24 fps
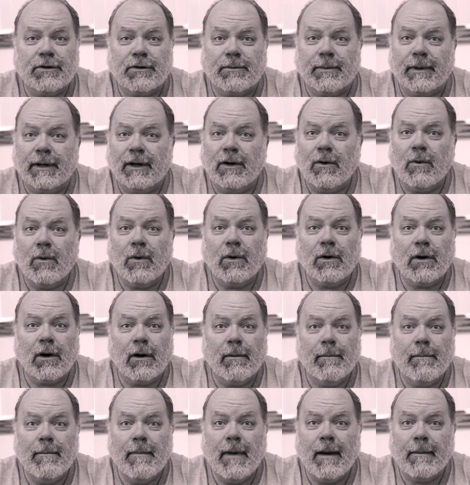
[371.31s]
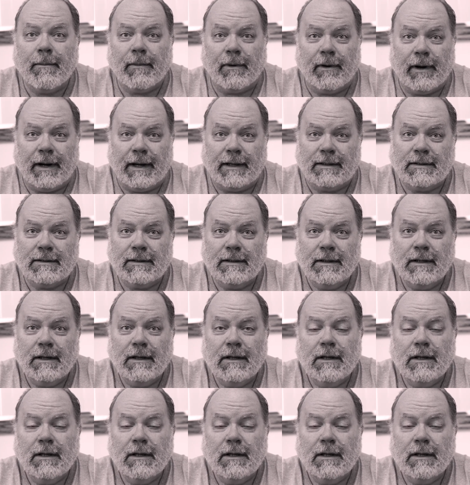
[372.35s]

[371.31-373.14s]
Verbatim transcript: to record our memories.